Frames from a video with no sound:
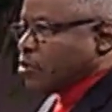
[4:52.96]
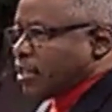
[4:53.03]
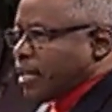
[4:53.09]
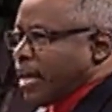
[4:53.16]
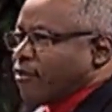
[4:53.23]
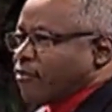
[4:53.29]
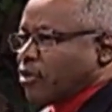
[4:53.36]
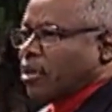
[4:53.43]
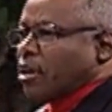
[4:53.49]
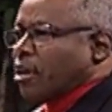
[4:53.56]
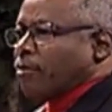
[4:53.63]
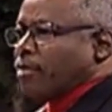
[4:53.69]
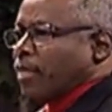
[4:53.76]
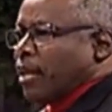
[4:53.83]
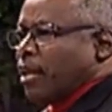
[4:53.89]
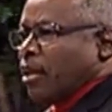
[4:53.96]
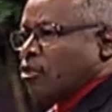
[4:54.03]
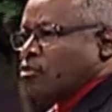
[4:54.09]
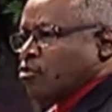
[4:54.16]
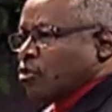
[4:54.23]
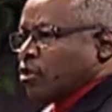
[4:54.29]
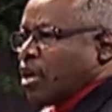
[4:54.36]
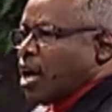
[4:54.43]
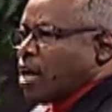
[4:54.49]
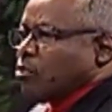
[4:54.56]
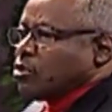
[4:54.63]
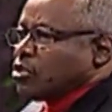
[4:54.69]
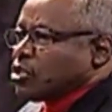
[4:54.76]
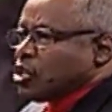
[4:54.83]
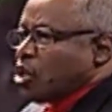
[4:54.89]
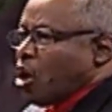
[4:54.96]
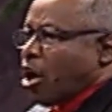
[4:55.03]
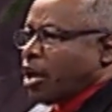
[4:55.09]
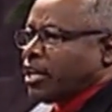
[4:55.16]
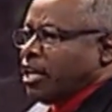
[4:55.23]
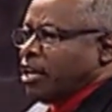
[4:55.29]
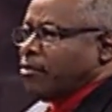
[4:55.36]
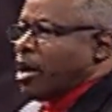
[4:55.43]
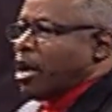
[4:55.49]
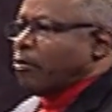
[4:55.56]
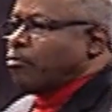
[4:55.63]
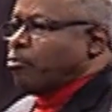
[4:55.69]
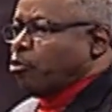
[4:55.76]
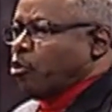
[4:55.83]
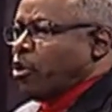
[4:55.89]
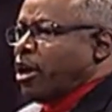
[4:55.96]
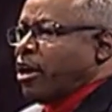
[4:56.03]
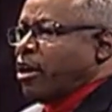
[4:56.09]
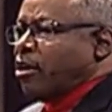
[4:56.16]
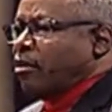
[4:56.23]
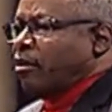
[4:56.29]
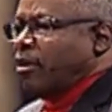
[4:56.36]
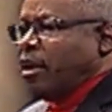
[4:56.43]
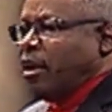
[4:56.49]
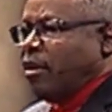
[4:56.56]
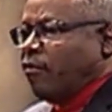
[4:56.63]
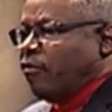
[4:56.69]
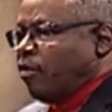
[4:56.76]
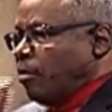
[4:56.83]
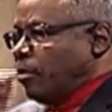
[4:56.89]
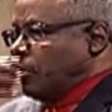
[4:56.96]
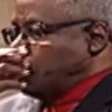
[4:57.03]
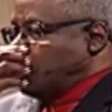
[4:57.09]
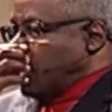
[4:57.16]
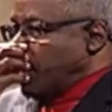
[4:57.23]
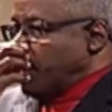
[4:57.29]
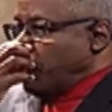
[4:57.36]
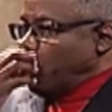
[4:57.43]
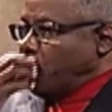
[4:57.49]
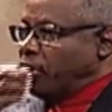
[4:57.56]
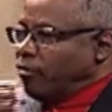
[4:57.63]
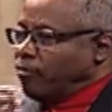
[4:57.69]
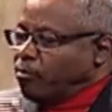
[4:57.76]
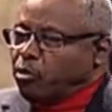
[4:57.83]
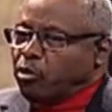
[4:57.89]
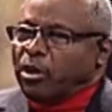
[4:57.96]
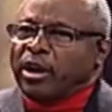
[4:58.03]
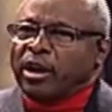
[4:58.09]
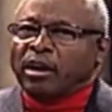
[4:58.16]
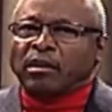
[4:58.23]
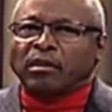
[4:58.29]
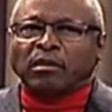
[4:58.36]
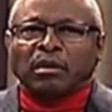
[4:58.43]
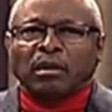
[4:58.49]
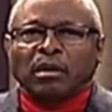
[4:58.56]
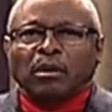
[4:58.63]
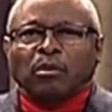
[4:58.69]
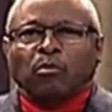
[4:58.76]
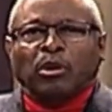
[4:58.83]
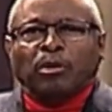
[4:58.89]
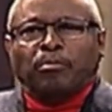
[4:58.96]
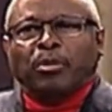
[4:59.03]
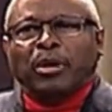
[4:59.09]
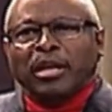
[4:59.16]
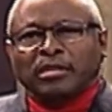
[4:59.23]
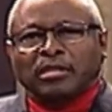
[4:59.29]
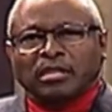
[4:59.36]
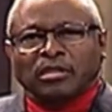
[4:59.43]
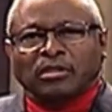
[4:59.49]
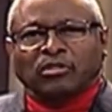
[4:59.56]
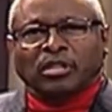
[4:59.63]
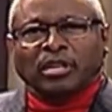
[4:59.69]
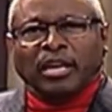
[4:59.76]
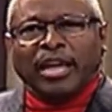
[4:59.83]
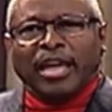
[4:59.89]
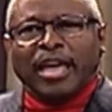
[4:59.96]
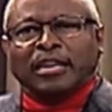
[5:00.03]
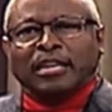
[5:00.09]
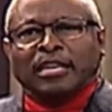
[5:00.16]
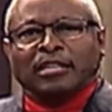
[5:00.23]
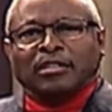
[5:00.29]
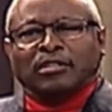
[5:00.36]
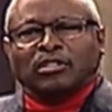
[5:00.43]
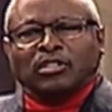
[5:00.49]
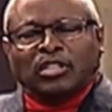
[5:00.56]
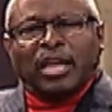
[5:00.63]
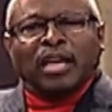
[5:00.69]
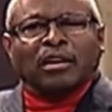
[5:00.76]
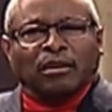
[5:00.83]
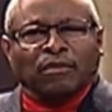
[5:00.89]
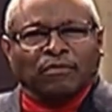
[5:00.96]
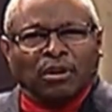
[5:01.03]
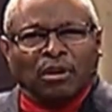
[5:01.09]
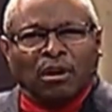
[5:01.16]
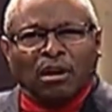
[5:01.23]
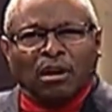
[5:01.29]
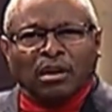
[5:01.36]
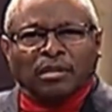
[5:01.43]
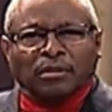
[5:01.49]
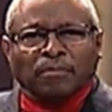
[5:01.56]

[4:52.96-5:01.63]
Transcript: kavanah. So God was talking about prayer from the standpoint of prayer, repentance, and intent of the heart.